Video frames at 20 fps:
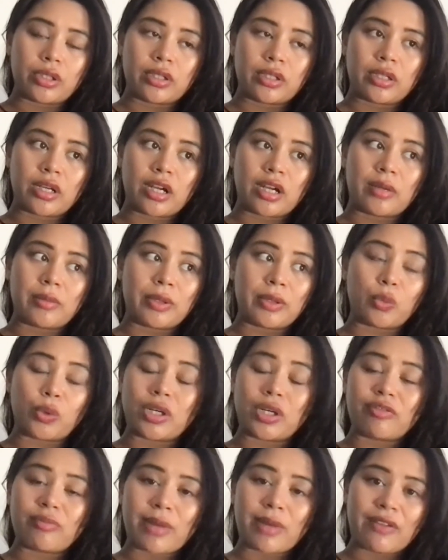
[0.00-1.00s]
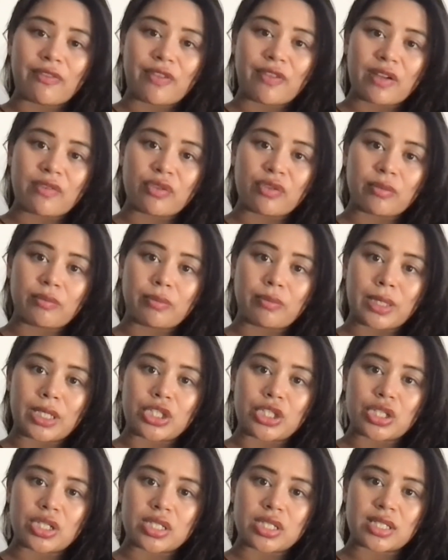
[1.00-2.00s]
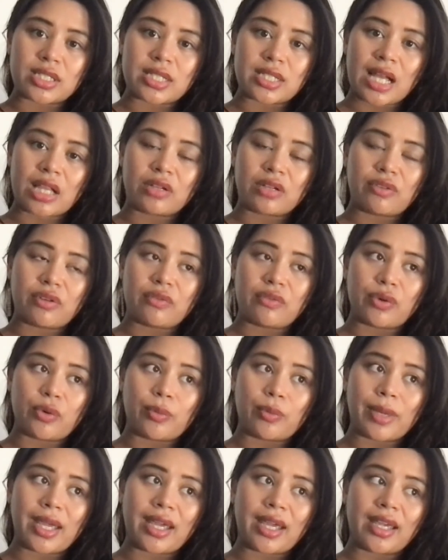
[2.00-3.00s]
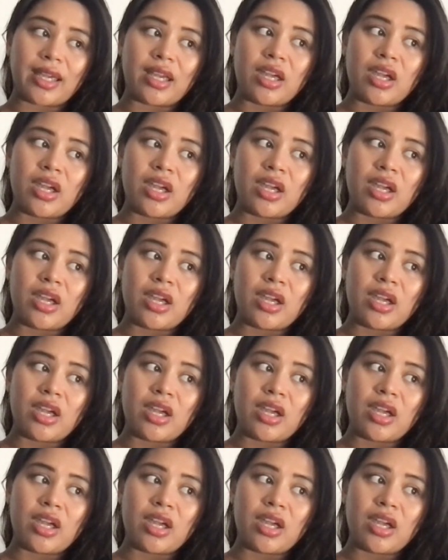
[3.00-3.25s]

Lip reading: And one of my favorite beaches in Talafofo Bay,